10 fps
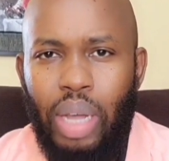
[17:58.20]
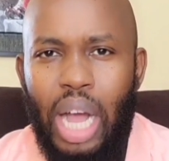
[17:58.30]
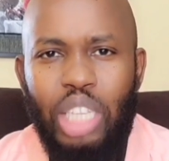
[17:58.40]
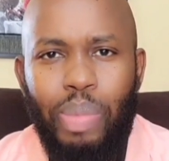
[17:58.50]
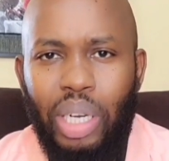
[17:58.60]
where
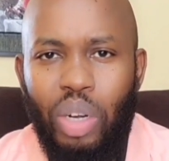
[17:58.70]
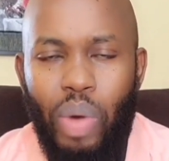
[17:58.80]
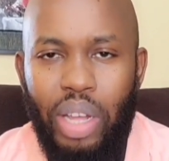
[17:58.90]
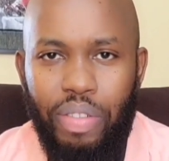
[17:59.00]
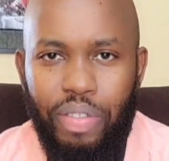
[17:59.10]
husband and
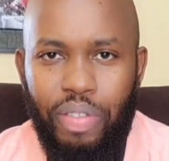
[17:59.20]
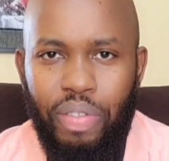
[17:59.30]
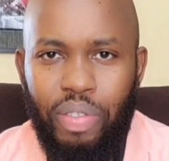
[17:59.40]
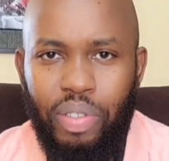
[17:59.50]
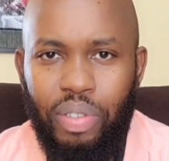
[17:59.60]
wife
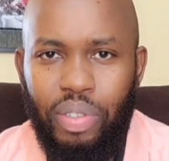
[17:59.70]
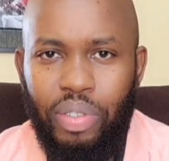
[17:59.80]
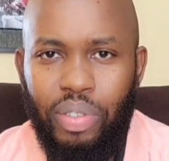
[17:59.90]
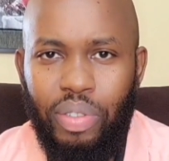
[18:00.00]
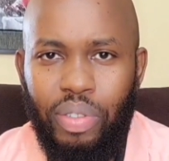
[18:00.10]

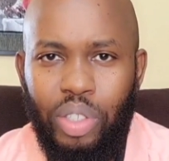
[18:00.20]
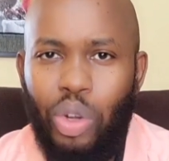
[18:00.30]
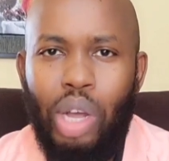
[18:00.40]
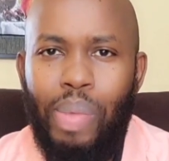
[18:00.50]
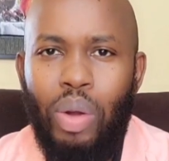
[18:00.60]

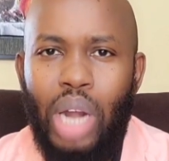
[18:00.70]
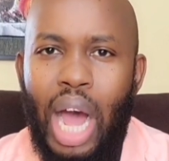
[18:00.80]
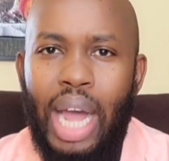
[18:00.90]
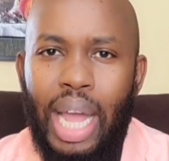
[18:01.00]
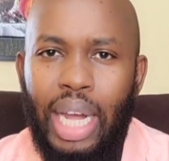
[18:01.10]
talk about
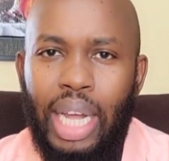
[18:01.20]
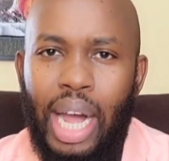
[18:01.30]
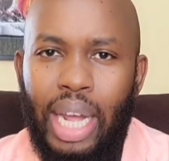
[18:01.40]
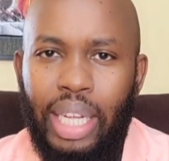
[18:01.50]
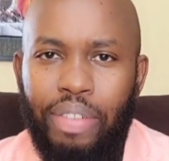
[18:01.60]

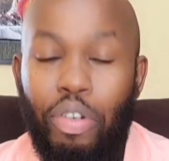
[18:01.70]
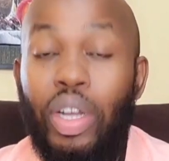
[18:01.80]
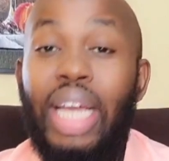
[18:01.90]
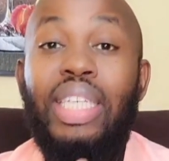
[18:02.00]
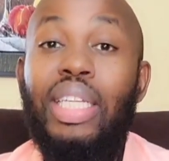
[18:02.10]
I,
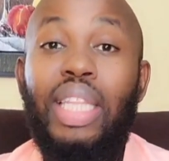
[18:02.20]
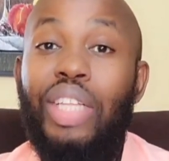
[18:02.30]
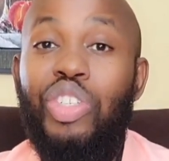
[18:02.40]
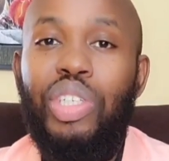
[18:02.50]
forgetting their